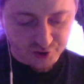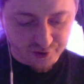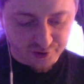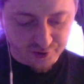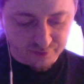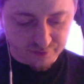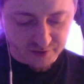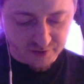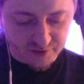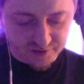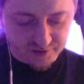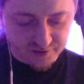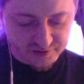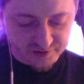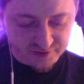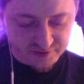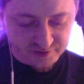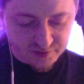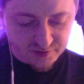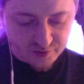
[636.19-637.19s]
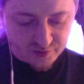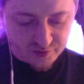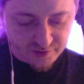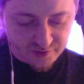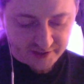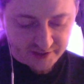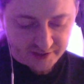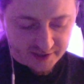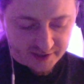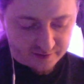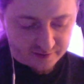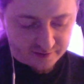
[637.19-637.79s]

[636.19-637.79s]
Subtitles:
marks that